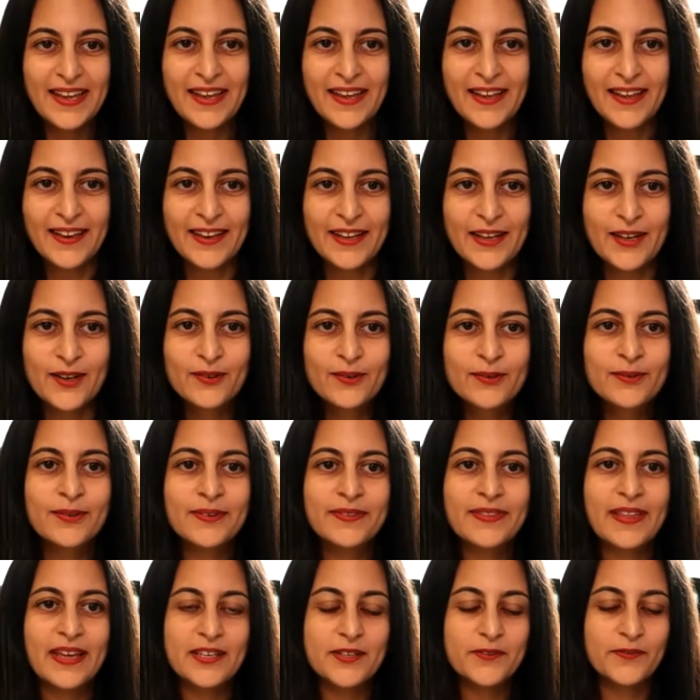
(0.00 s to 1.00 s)
Hello.
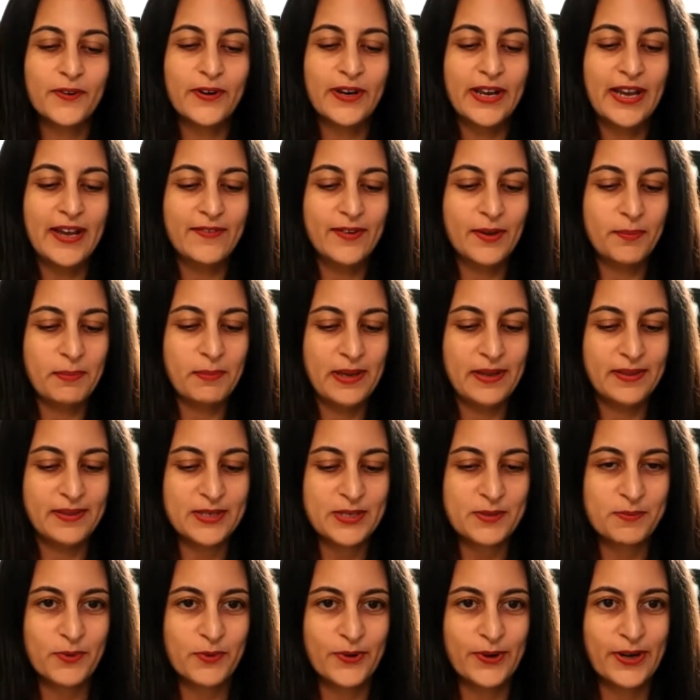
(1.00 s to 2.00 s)
Thanks for having me
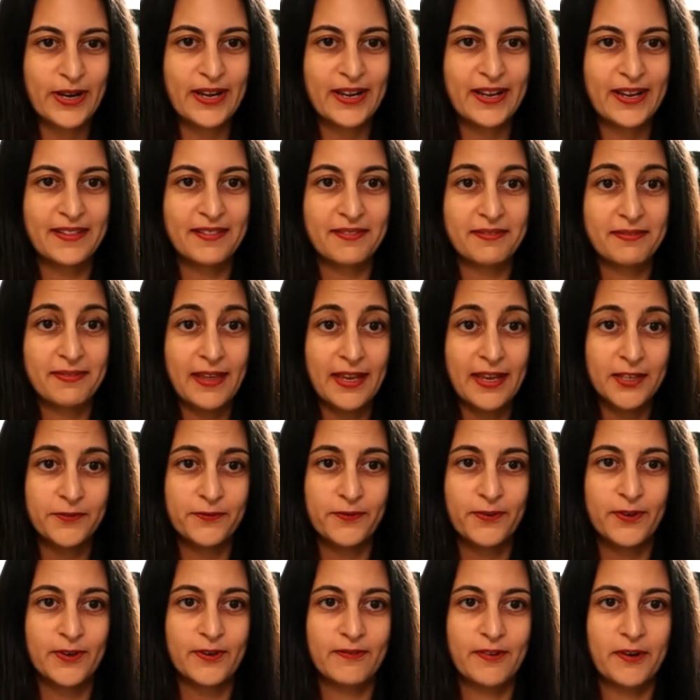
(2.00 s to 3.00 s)
this morning and thanks
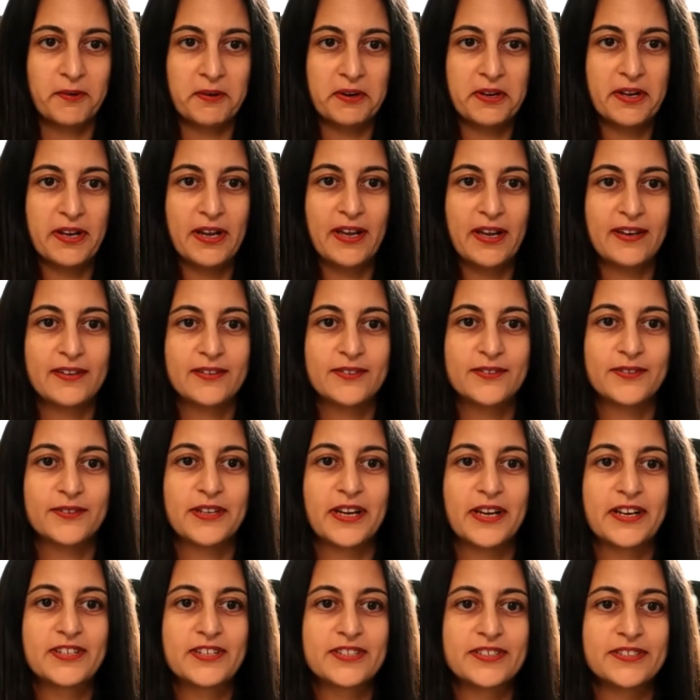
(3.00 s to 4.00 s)
for the very kind
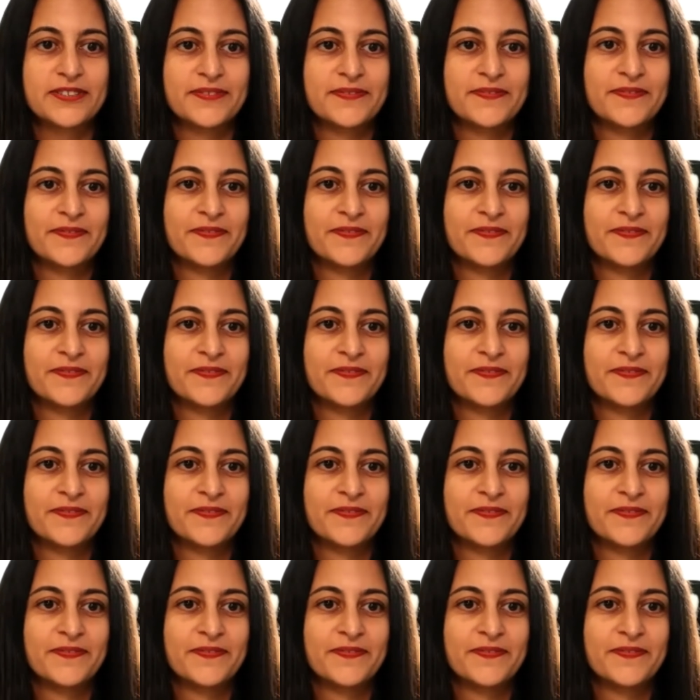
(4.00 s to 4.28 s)
introduction.